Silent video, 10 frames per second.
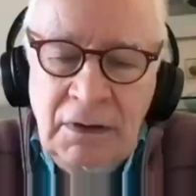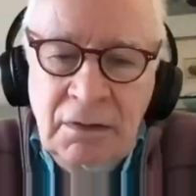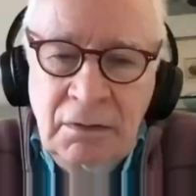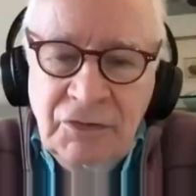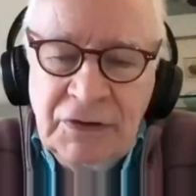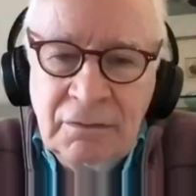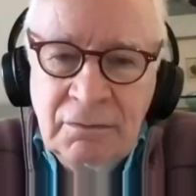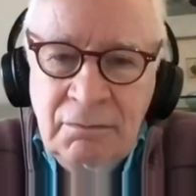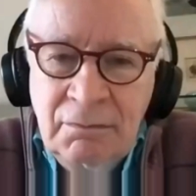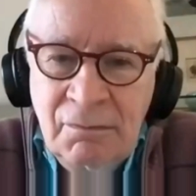because obviously
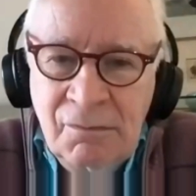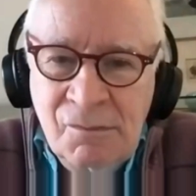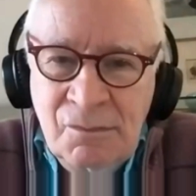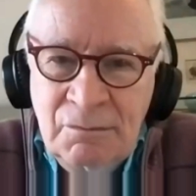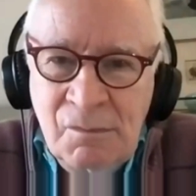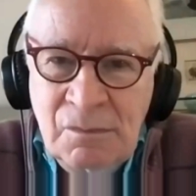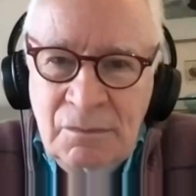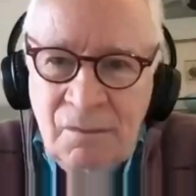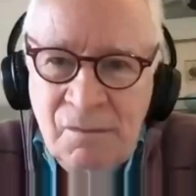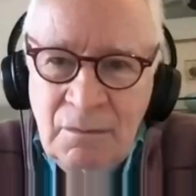everyone, we weren't
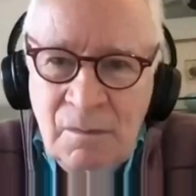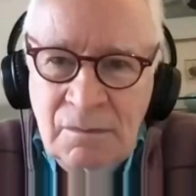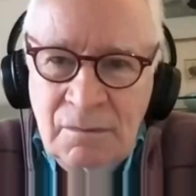able to ask